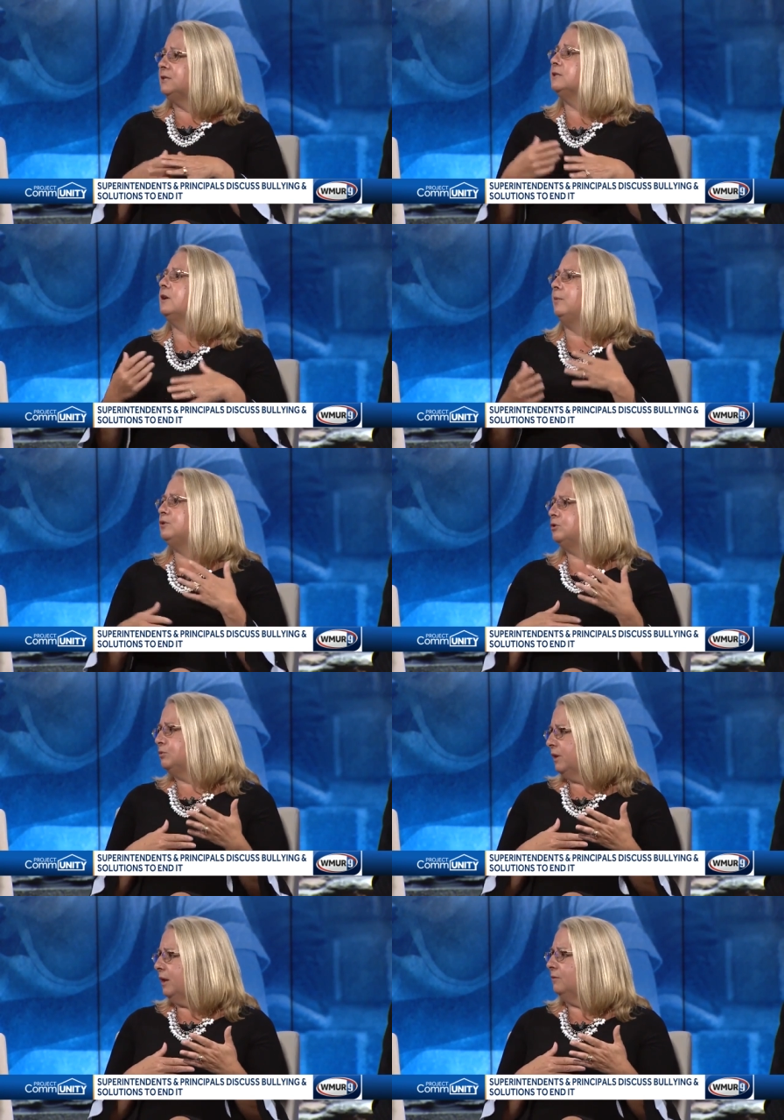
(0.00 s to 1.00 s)
It takes time to
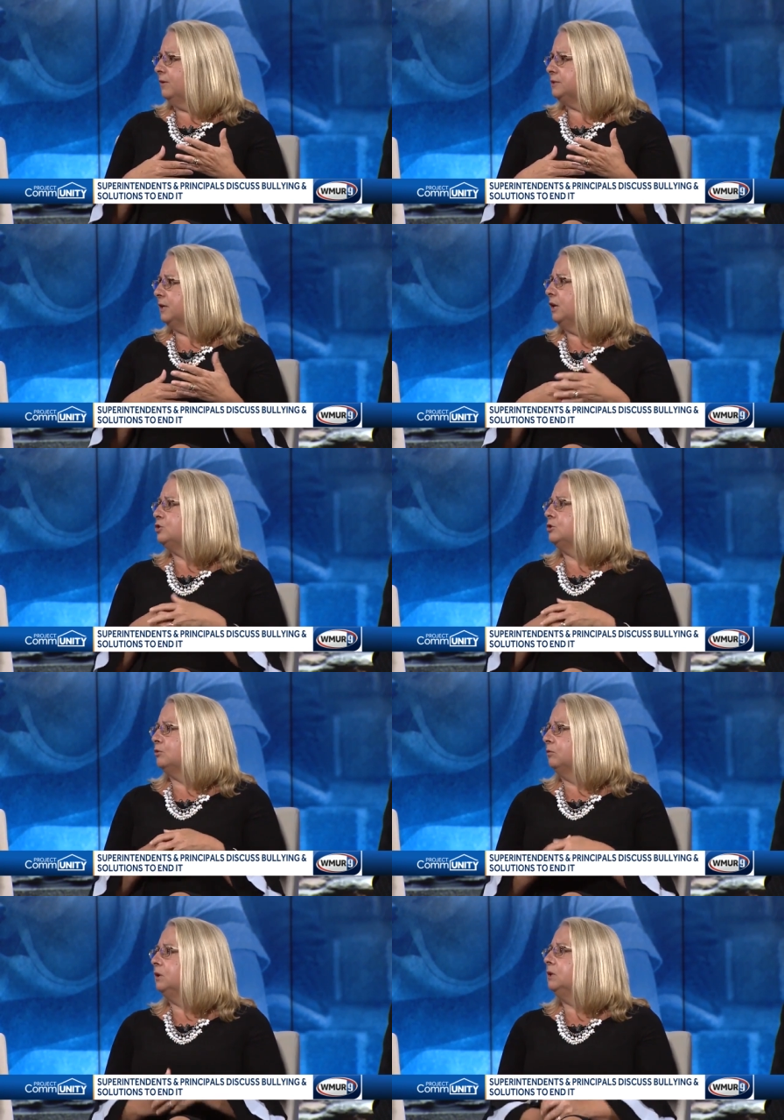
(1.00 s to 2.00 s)
do that investigation
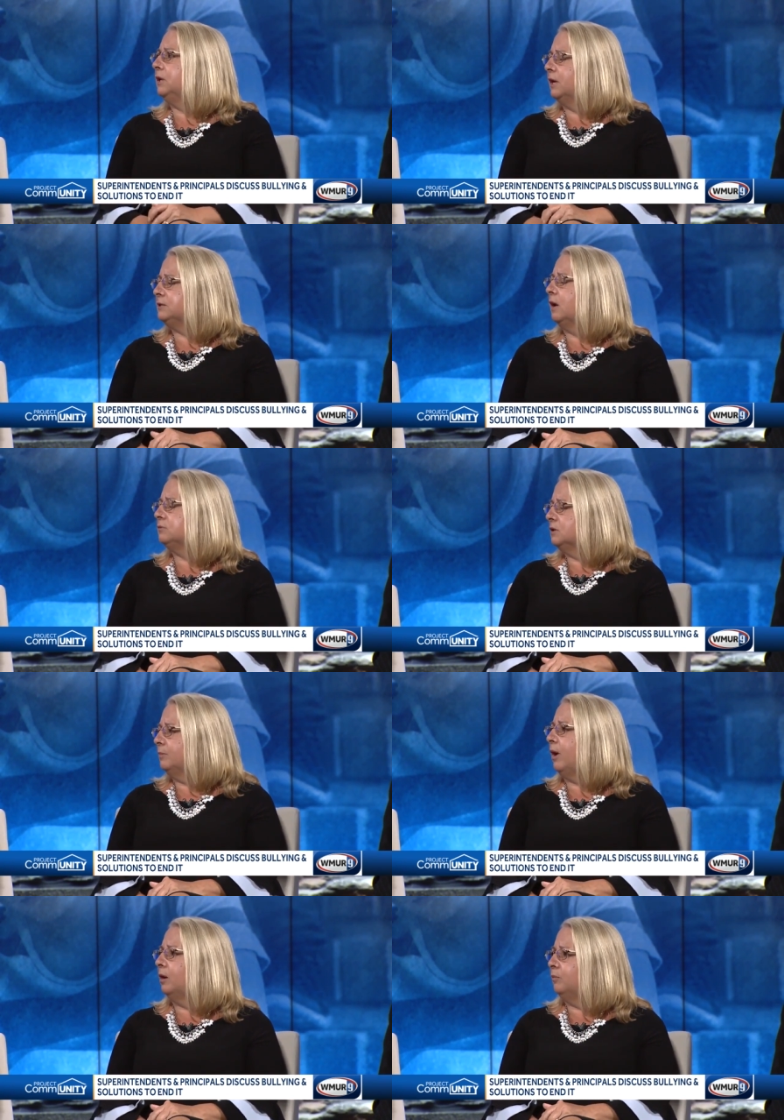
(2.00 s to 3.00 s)
to really get down to
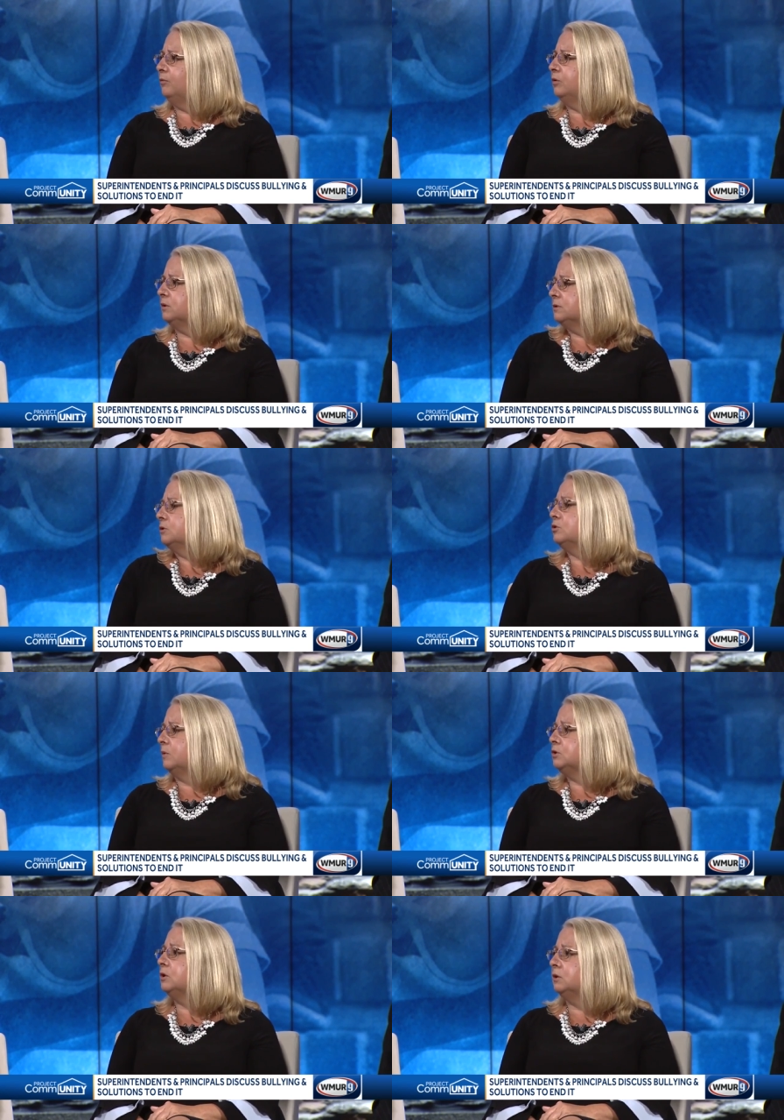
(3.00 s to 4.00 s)
the bottom of what the
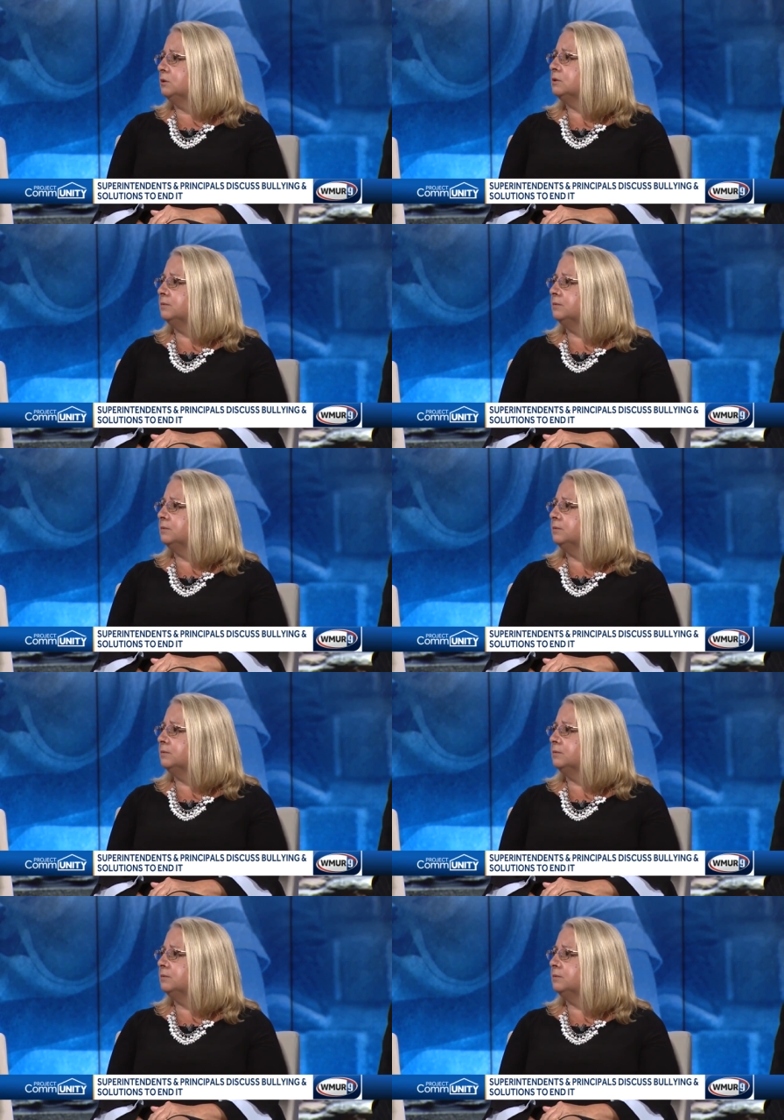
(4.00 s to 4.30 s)
situation is.